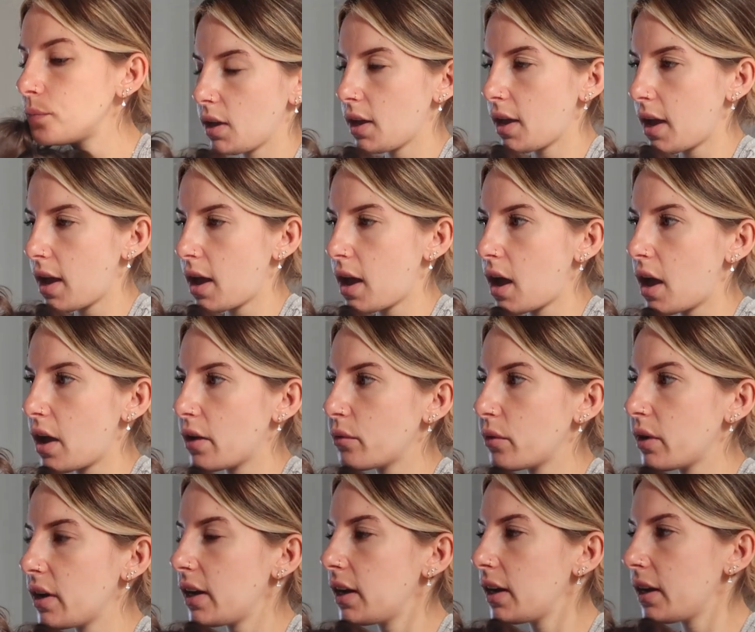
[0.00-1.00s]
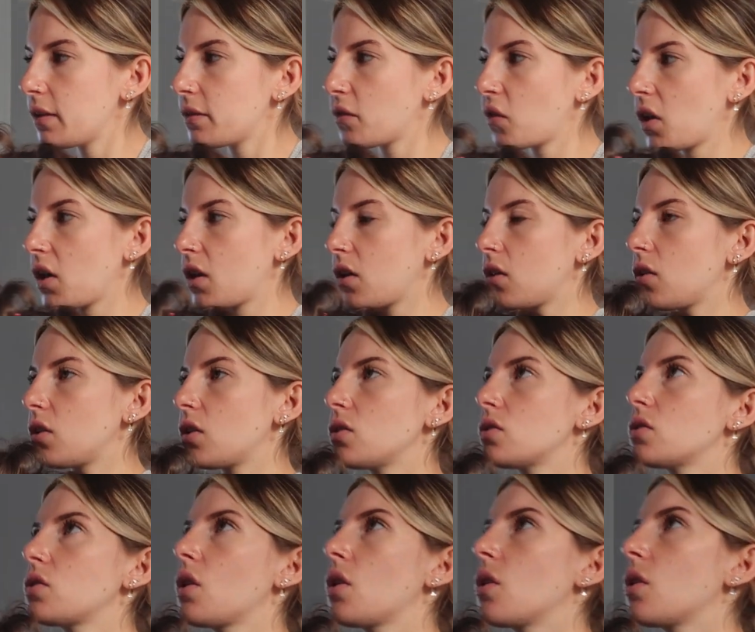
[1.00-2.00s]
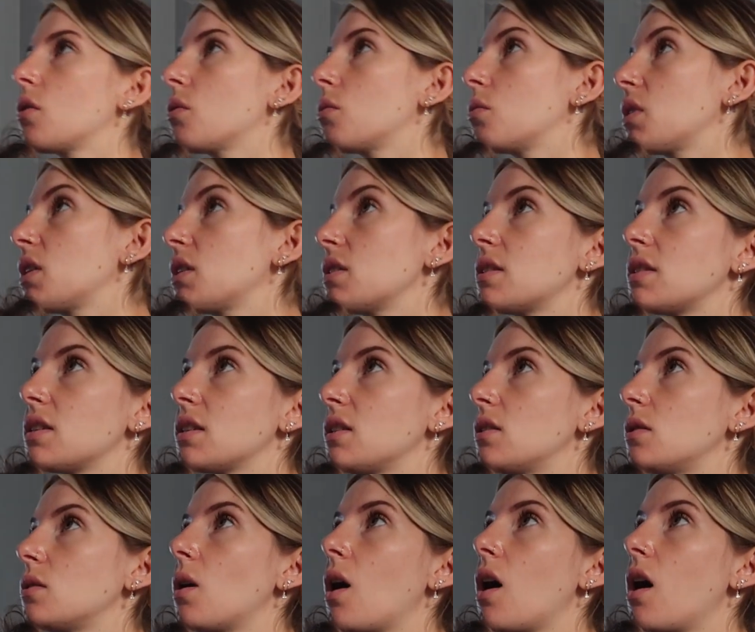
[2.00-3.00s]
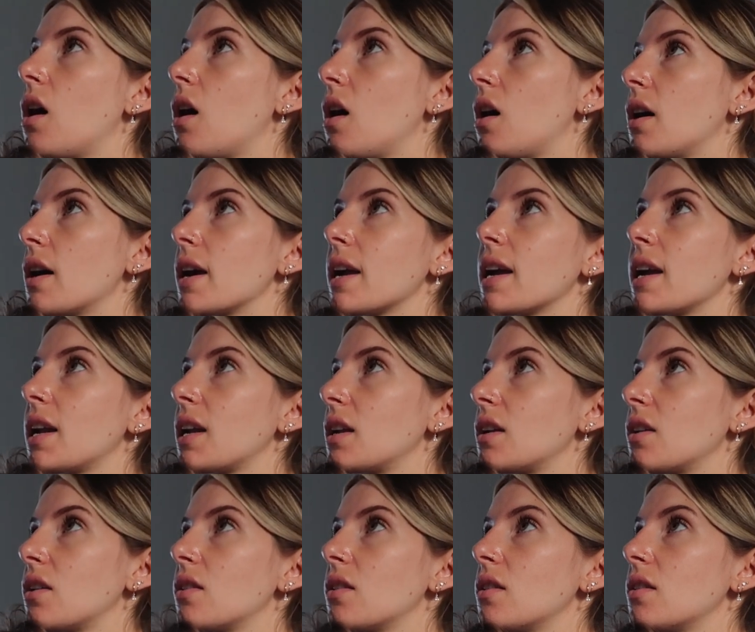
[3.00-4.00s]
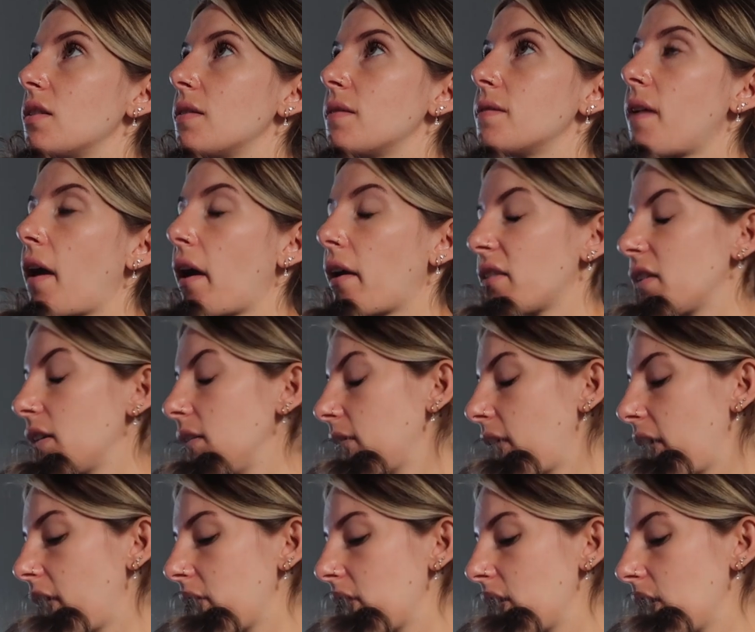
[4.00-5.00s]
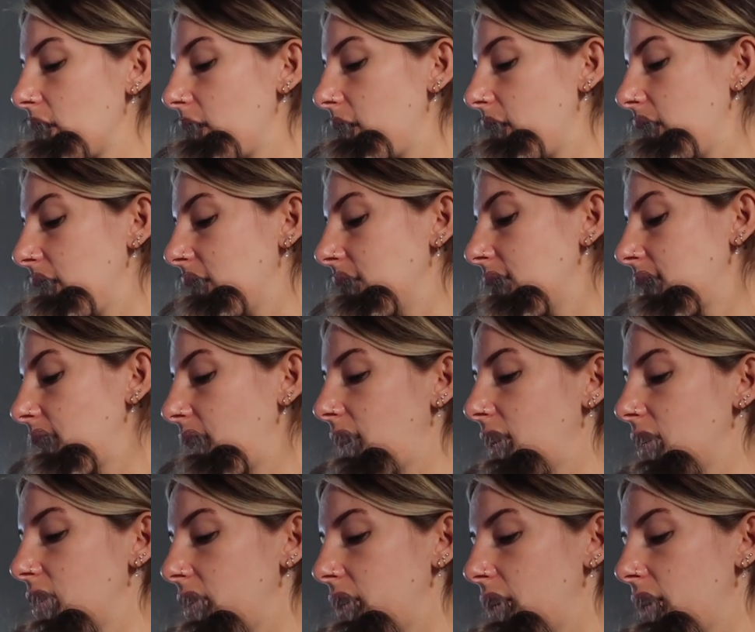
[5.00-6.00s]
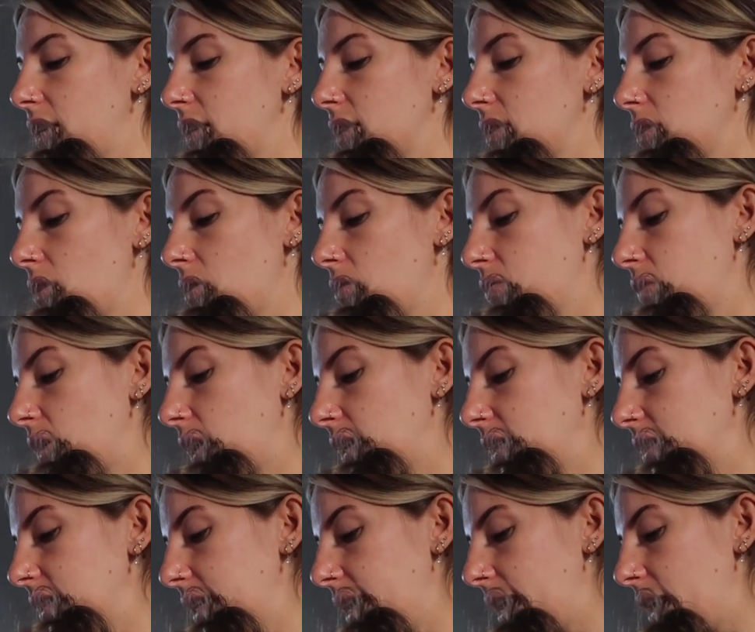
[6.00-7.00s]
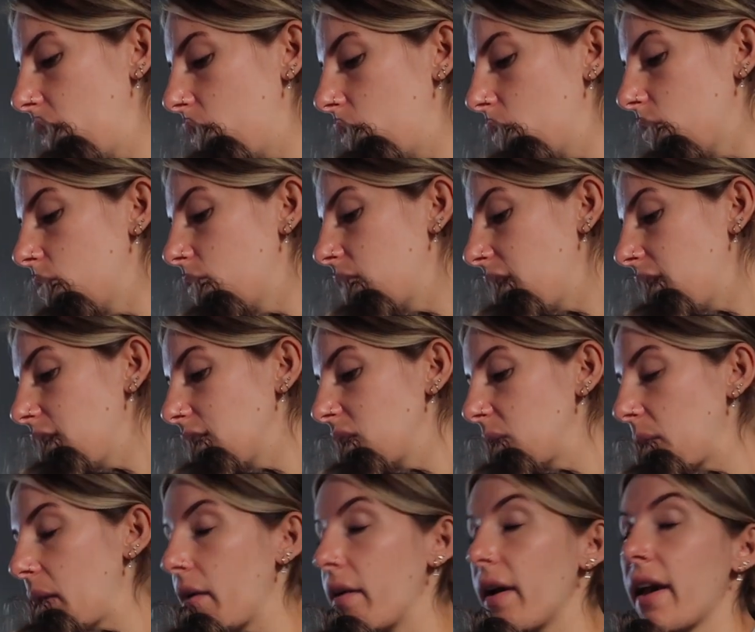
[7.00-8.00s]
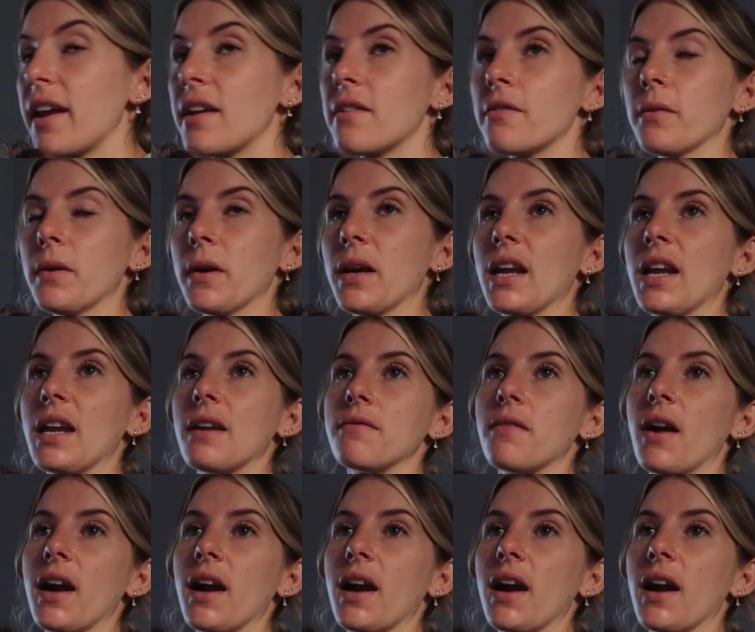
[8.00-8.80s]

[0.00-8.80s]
So yeah, I really feel as though we still are in the very, very early stages of finding out things about Avery,